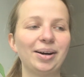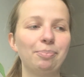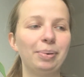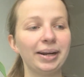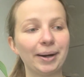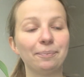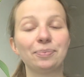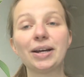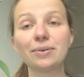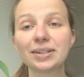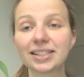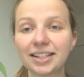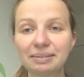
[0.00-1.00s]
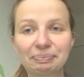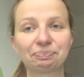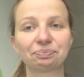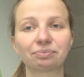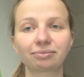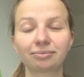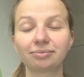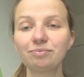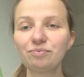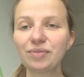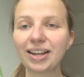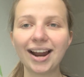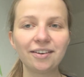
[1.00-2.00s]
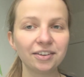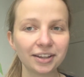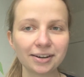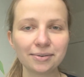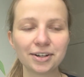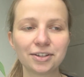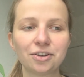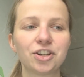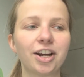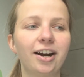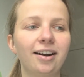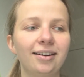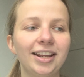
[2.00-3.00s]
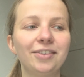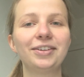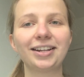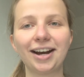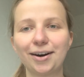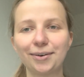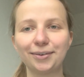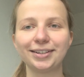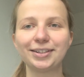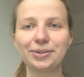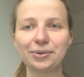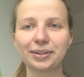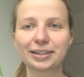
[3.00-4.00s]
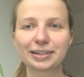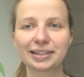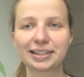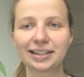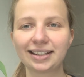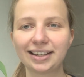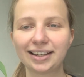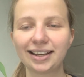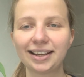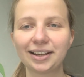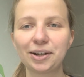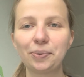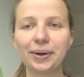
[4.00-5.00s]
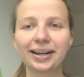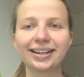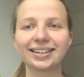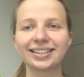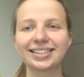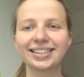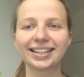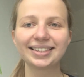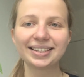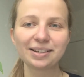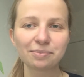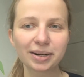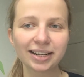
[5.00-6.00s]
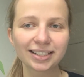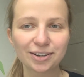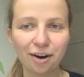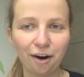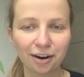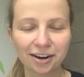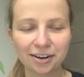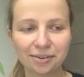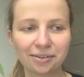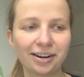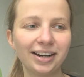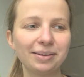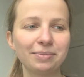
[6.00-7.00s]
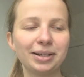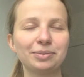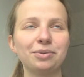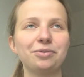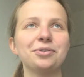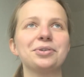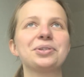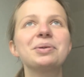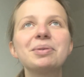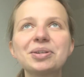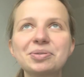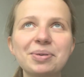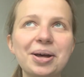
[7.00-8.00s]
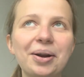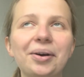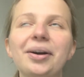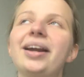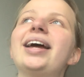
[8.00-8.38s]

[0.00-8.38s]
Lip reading: But yeah, that was it. Everything I wanted to share. Even now, doing this quick 16-minute talk already makes me feel so much better.